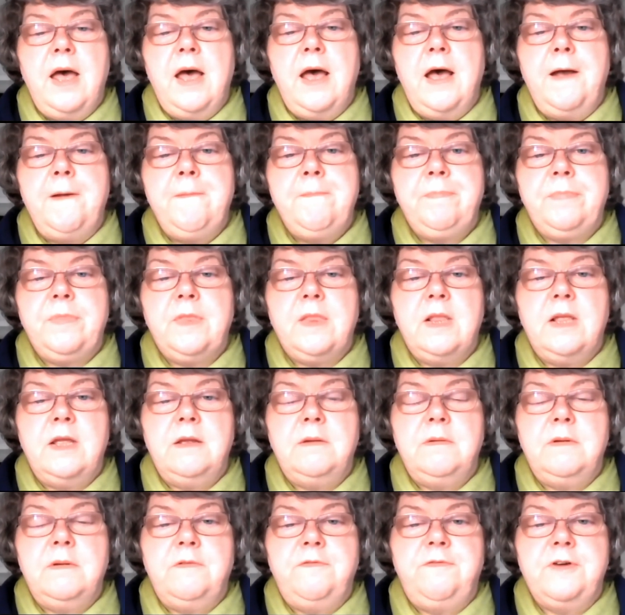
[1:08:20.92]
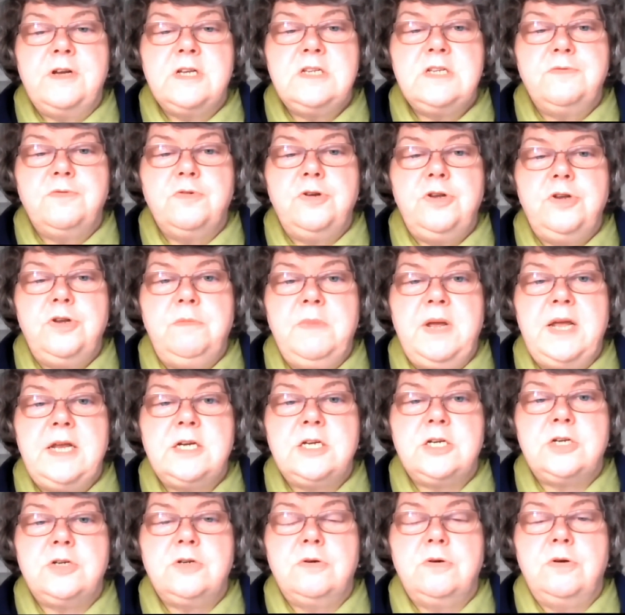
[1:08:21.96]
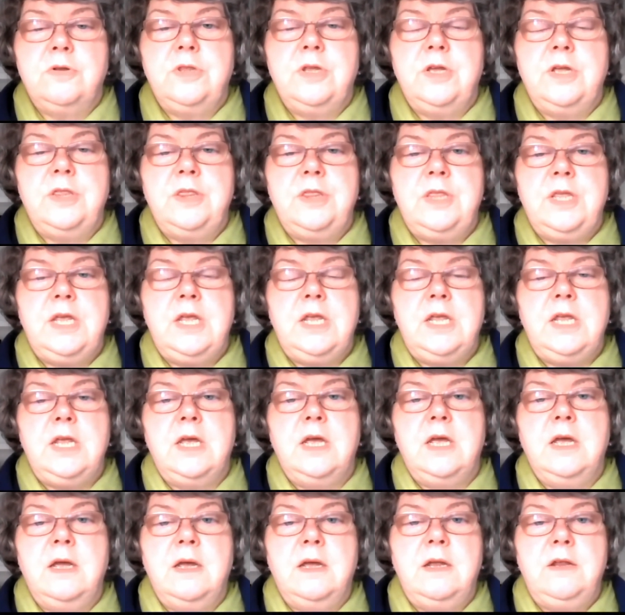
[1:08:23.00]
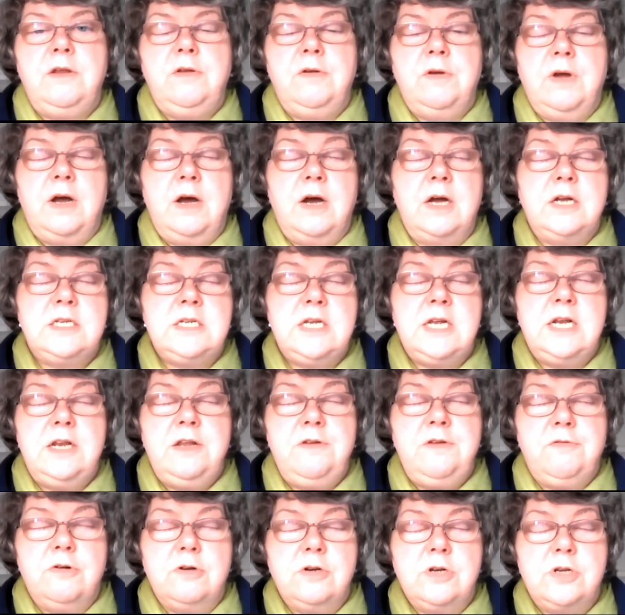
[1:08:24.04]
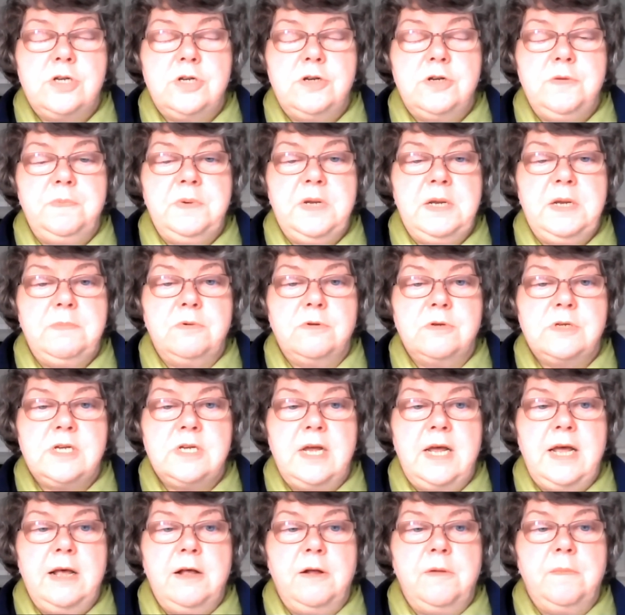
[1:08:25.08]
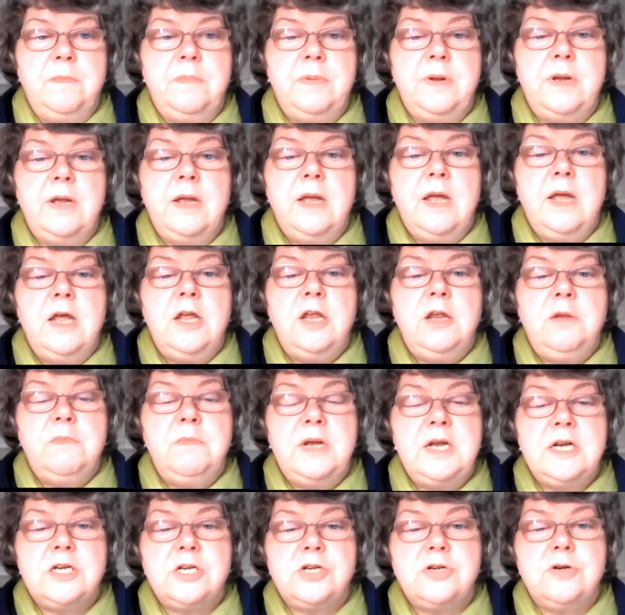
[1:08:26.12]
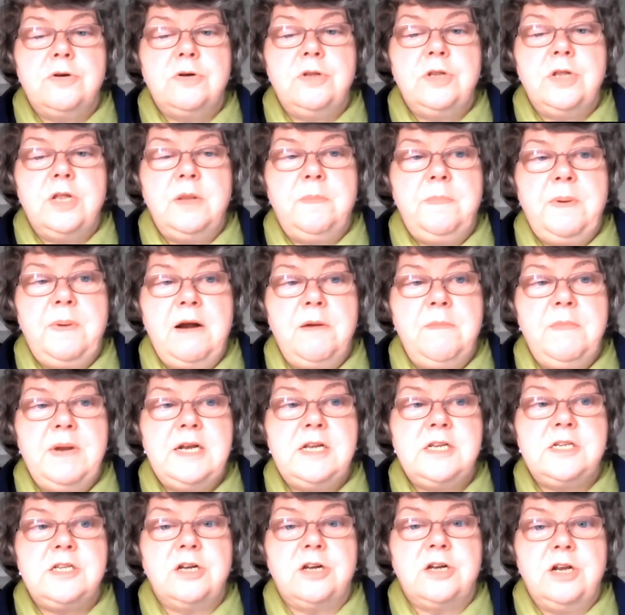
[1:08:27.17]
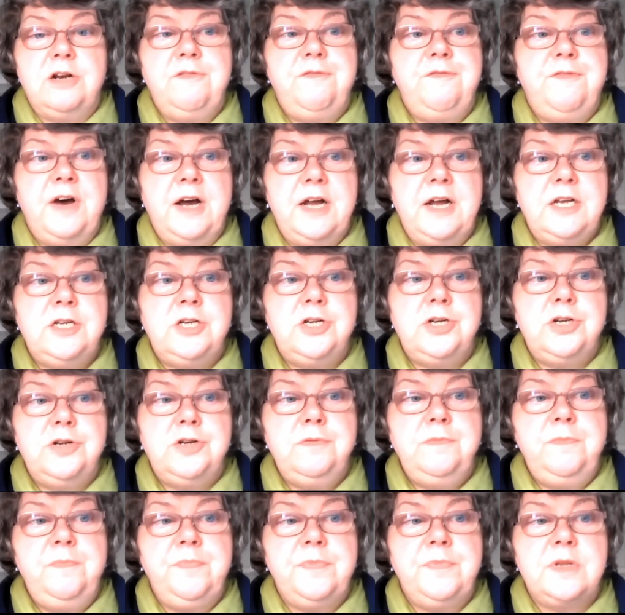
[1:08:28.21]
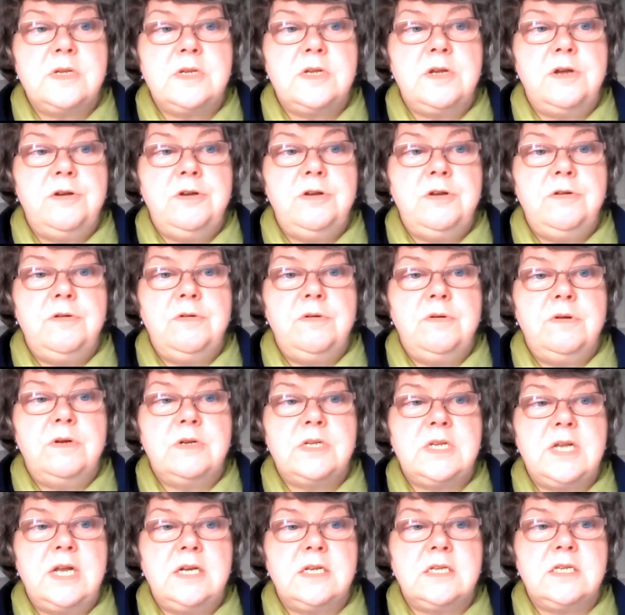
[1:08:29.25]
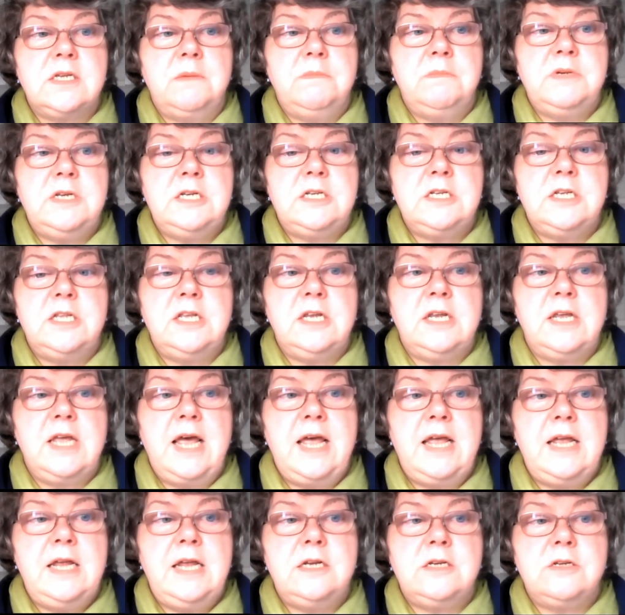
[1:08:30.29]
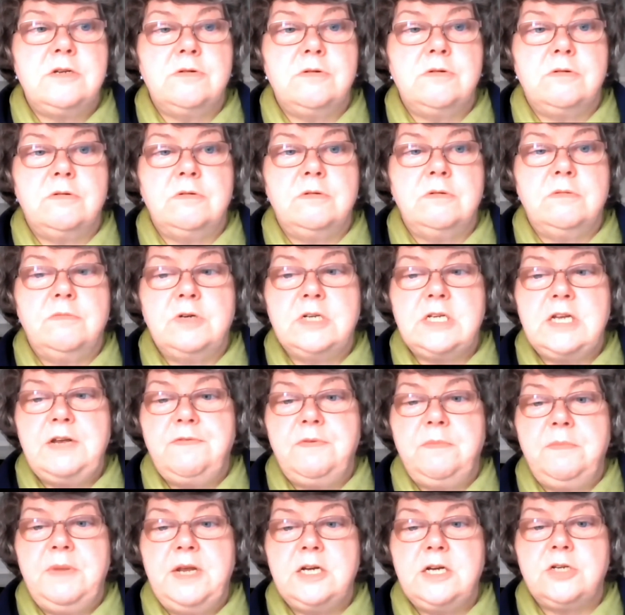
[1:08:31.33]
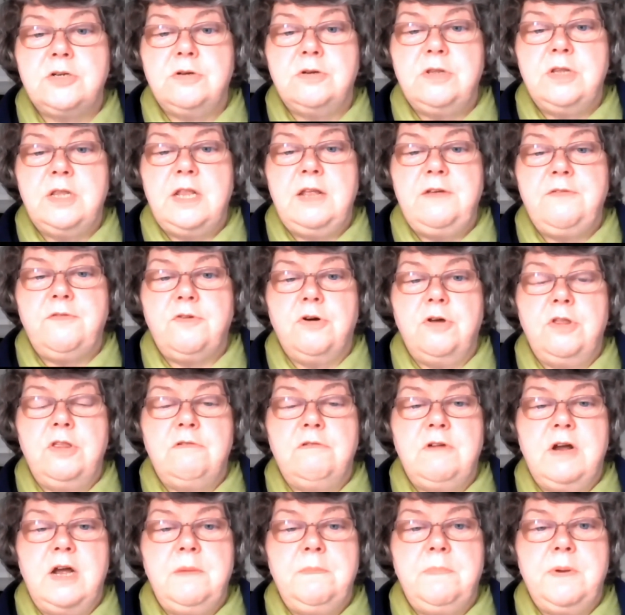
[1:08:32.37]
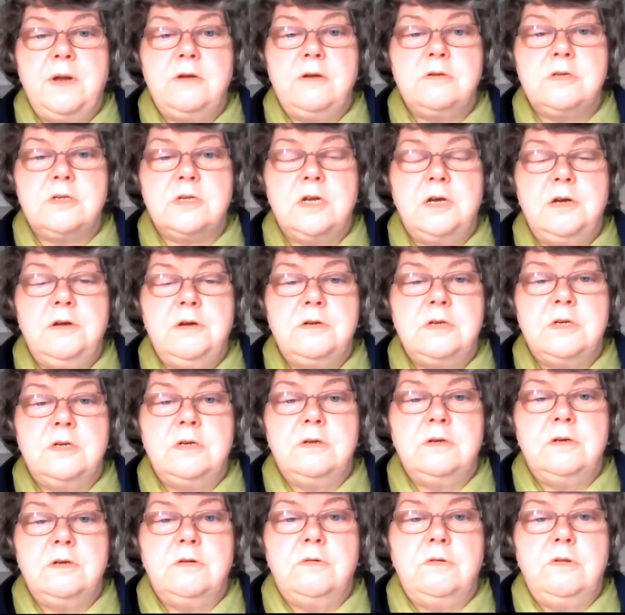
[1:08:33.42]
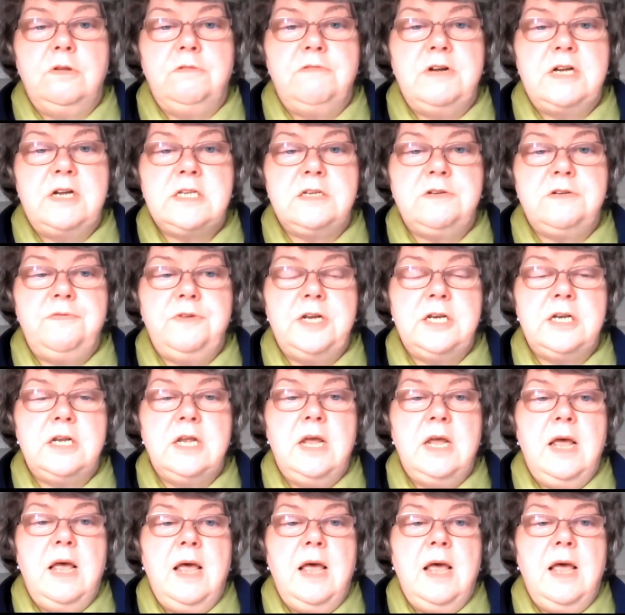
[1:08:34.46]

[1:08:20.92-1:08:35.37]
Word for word: Um, first of all, you make sure that the you ideally you've got two people to help, but you make sure that the paramedics are going to find you. So you send somebody to the gate or whatever, make sure that they've got the right postcode and all the rest of it.